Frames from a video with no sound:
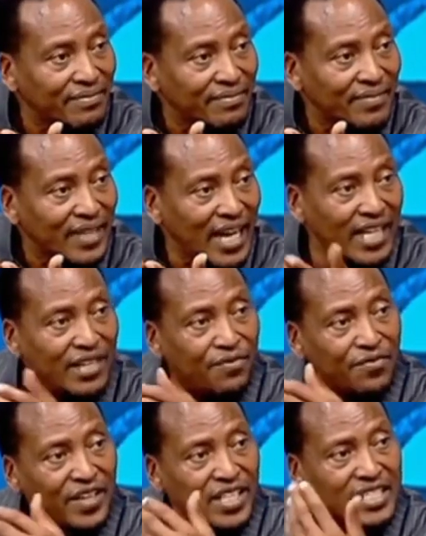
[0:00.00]
and he
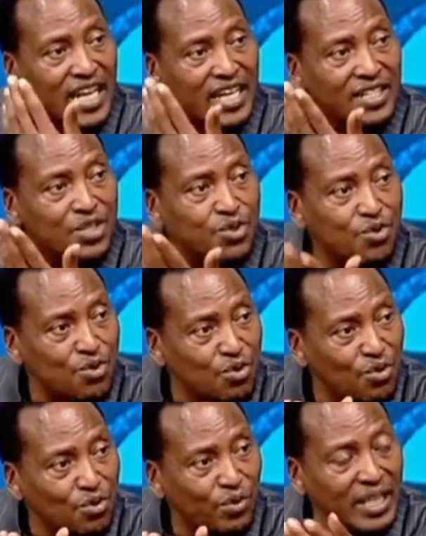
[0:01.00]
feels that is
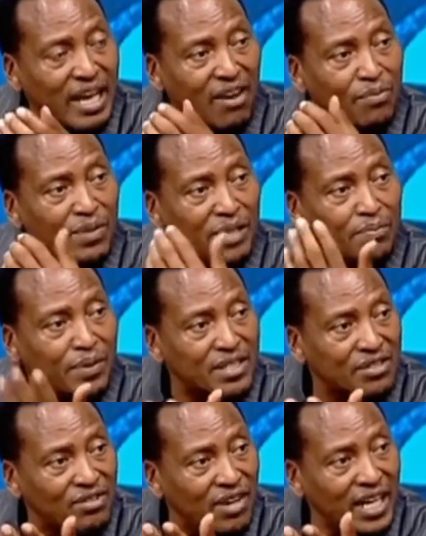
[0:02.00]
true without being
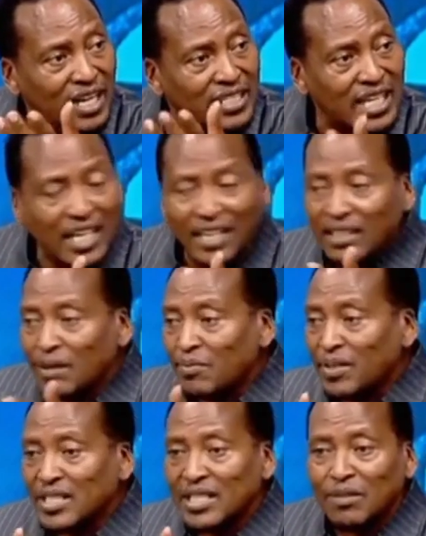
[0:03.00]
personal and attacking the
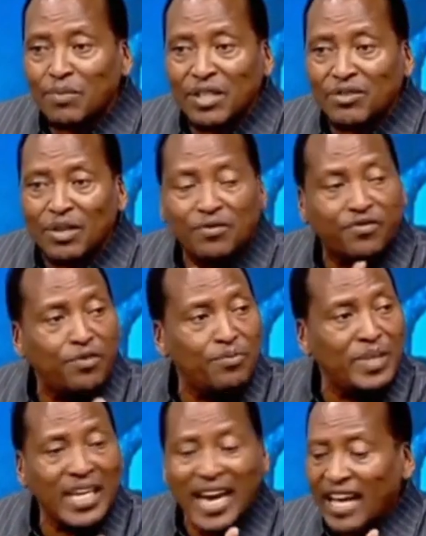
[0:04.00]
president personally, for
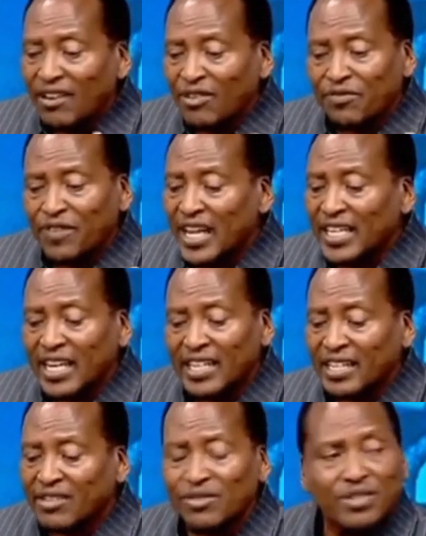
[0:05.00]
me, I don't find any
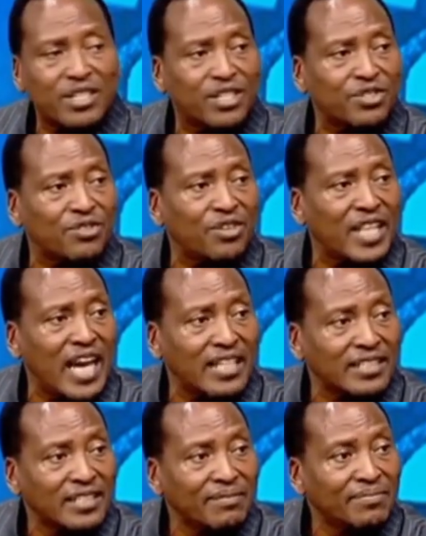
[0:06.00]
contradiction on that.
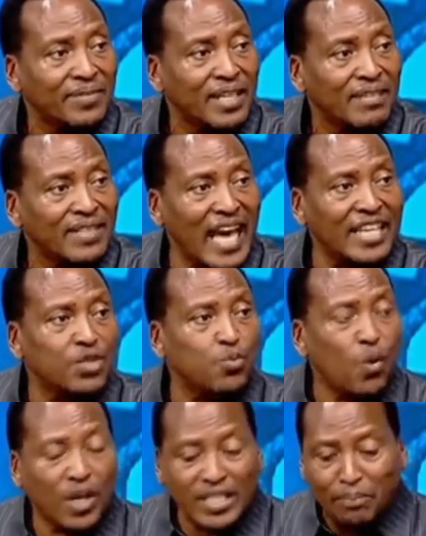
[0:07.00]
That is
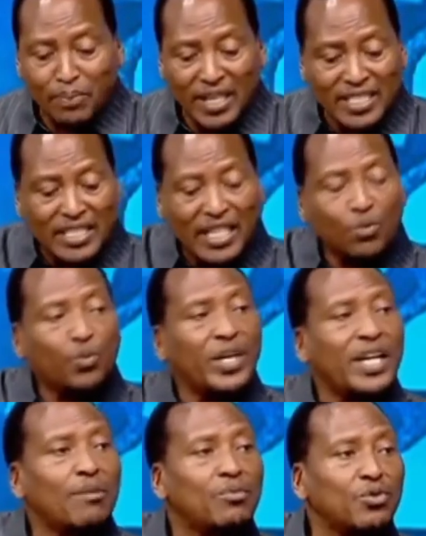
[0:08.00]
what the President,
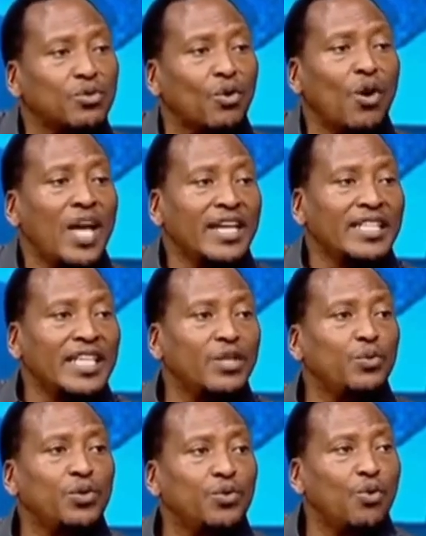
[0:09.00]
William Ruto, did
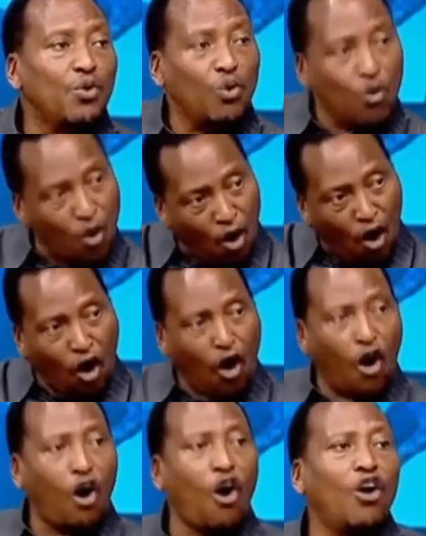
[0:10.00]
with Uhuru
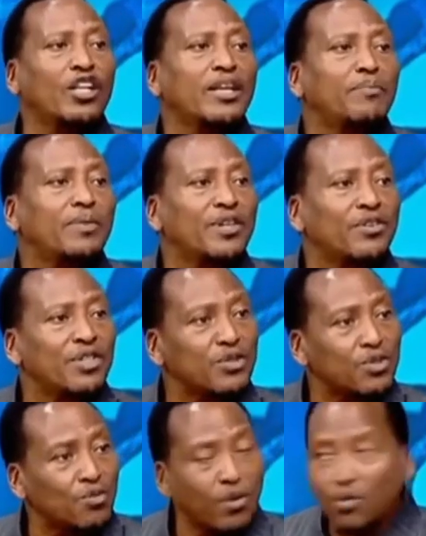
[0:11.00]
all the period he
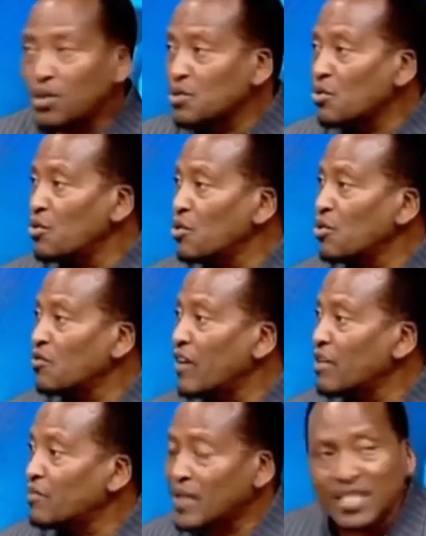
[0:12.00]
was Uhuru's
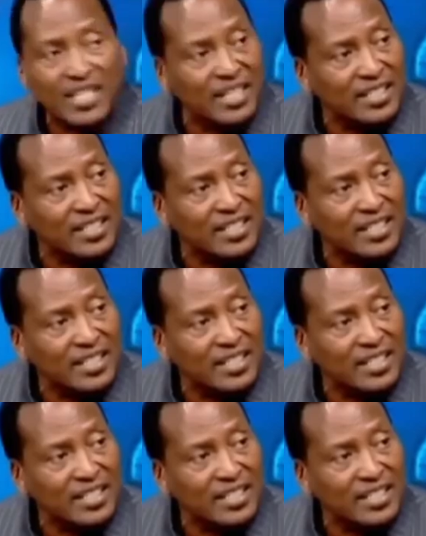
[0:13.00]
vice president.